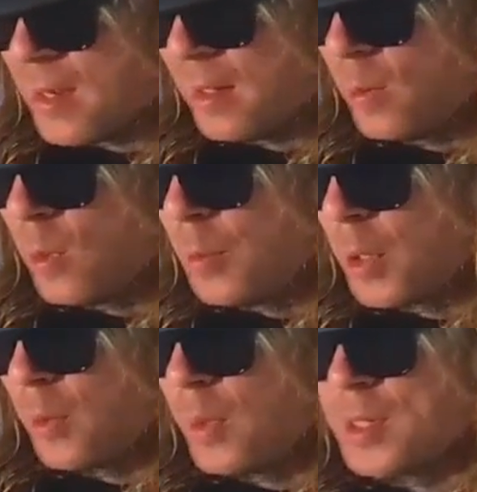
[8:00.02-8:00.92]
sale at
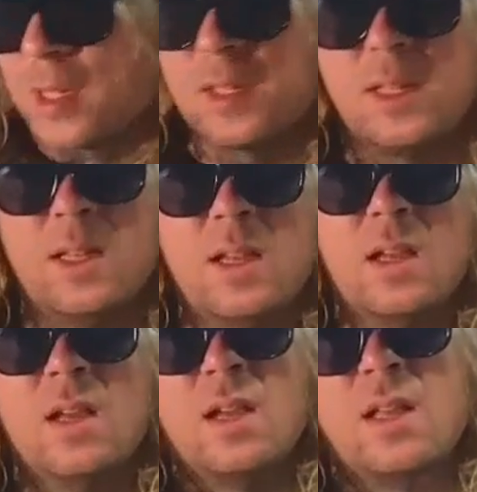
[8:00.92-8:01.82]
Walmart recently,
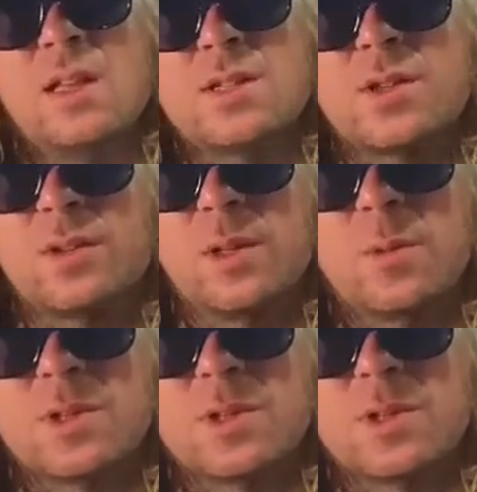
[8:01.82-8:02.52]
they certainly